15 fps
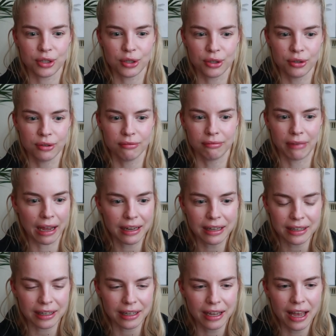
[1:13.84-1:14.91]
you
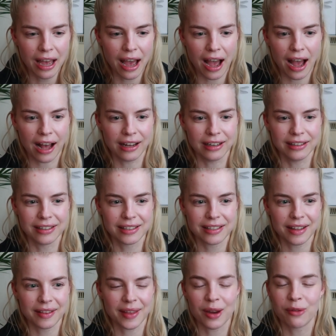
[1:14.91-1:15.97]
like and
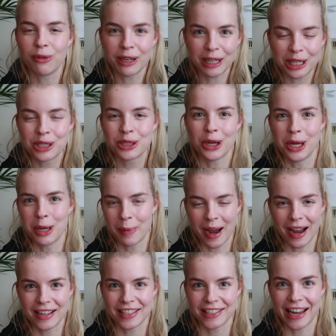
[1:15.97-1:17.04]
they really show your
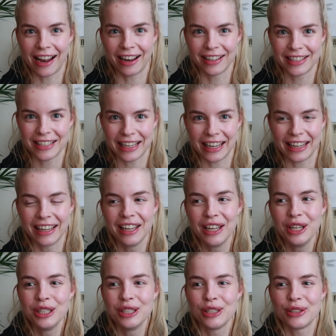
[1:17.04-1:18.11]
personality.
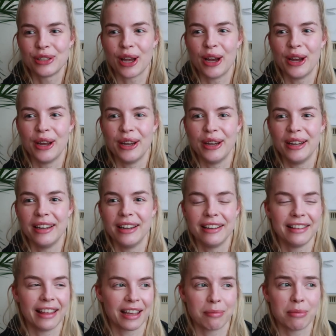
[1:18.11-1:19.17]
So
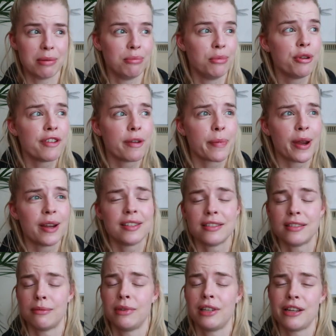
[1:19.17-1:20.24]
they can be movie
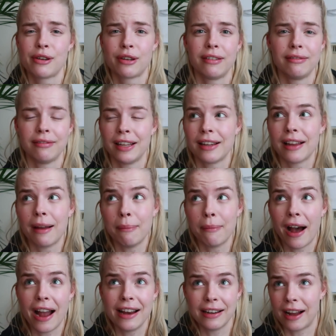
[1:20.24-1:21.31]
posters and be like
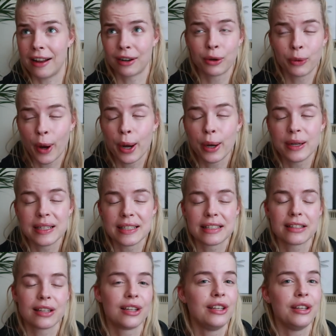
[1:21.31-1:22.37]
I like uh,
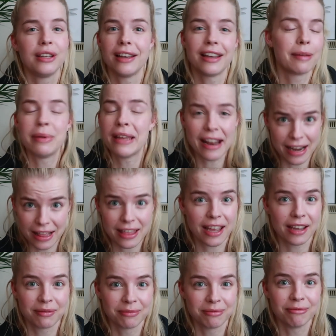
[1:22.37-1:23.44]
quotes, it could be
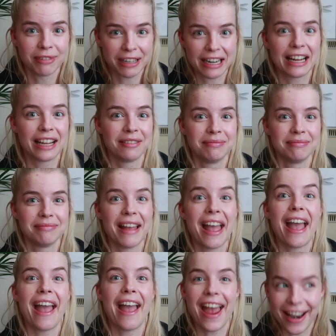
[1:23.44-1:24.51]
anything, really.
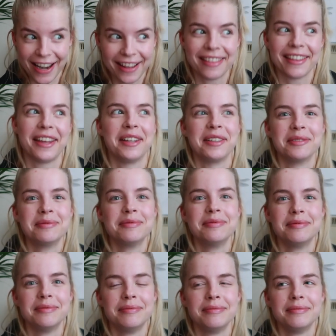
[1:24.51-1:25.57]
Anything.
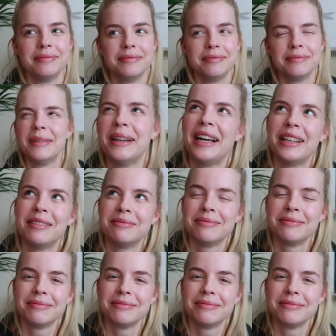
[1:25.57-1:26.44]
Uh,